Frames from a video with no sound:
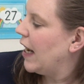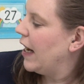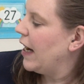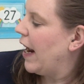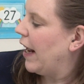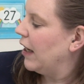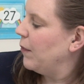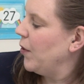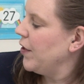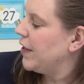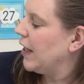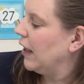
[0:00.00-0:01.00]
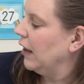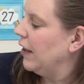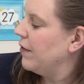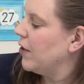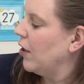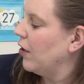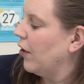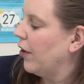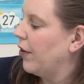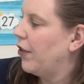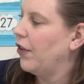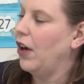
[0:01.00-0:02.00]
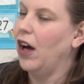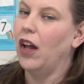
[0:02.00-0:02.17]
and animals that lived on Earth